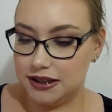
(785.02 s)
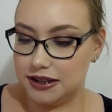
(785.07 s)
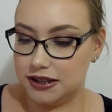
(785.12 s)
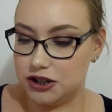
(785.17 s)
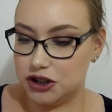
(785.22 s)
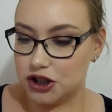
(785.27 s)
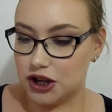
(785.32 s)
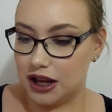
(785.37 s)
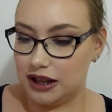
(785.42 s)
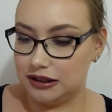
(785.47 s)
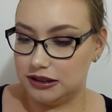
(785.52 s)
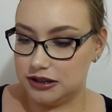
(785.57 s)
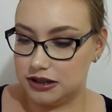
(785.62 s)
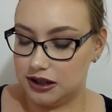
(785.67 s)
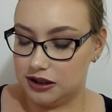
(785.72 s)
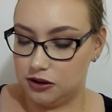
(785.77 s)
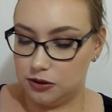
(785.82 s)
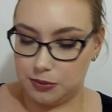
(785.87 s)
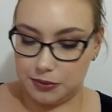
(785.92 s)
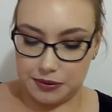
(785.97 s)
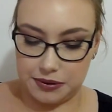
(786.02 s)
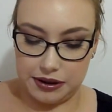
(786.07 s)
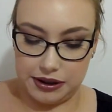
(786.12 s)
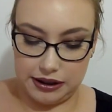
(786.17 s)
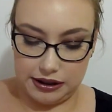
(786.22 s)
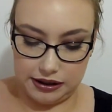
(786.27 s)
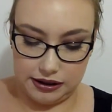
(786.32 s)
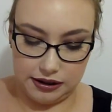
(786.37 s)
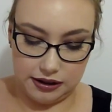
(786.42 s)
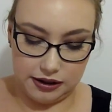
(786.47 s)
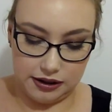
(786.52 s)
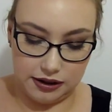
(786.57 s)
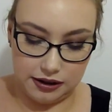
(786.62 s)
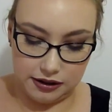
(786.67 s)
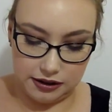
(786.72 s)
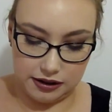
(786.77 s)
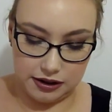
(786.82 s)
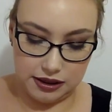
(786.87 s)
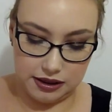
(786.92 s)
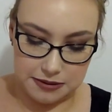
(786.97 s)
this Charlotte Tilbury
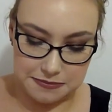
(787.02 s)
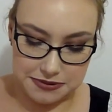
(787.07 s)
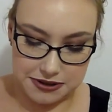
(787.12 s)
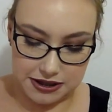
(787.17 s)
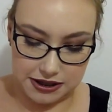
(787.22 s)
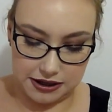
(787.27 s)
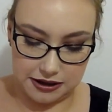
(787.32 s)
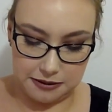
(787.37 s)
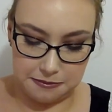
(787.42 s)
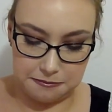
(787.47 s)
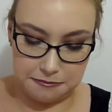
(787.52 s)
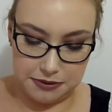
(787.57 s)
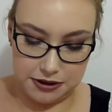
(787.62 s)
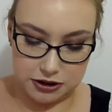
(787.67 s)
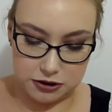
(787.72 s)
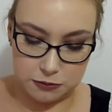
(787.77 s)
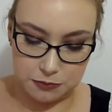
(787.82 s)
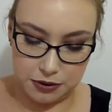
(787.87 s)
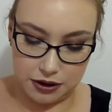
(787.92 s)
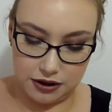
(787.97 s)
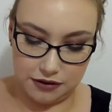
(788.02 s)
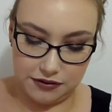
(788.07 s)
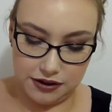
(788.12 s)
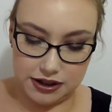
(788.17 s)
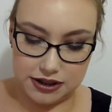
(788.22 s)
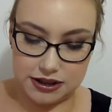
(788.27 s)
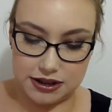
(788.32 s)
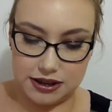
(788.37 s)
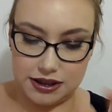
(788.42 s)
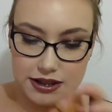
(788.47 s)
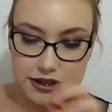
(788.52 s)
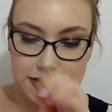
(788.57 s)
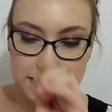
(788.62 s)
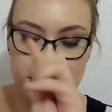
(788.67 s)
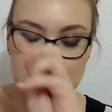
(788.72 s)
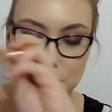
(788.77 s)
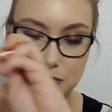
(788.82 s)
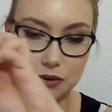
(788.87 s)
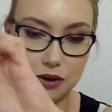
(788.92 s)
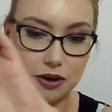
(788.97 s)
lipstick in Bitch Perfect, this
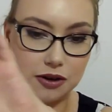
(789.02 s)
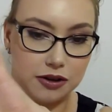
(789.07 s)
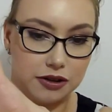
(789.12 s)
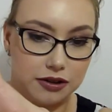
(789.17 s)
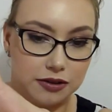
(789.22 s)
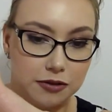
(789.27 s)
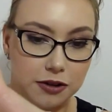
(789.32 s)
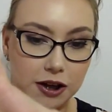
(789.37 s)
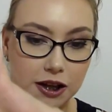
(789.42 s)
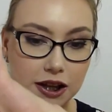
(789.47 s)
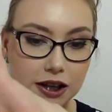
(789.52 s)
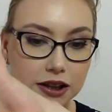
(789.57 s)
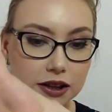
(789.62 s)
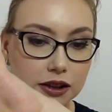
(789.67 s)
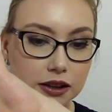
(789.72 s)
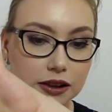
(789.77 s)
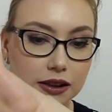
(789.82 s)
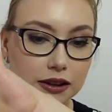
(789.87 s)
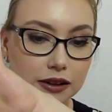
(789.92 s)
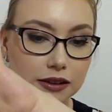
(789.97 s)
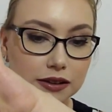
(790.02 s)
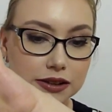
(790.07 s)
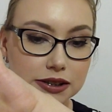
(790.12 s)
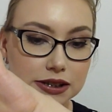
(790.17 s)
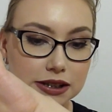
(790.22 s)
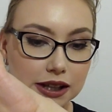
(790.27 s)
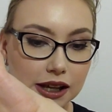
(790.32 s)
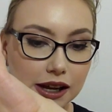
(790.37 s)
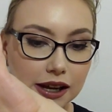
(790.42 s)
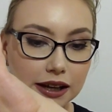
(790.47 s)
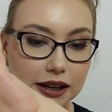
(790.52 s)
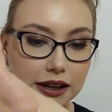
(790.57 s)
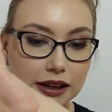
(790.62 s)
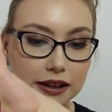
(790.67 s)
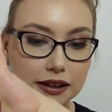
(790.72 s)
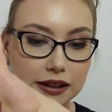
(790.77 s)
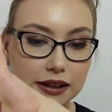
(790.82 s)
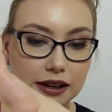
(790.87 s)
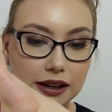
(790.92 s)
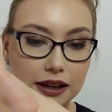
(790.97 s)
is what it looks like
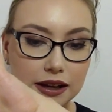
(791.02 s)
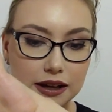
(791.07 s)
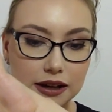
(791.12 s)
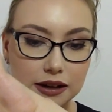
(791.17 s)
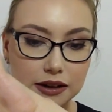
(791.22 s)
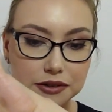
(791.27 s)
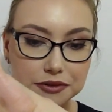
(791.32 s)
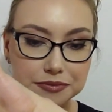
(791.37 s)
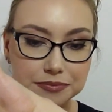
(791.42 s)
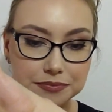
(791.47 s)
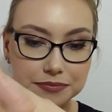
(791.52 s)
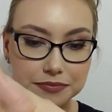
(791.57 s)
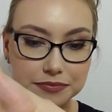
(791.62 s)
now.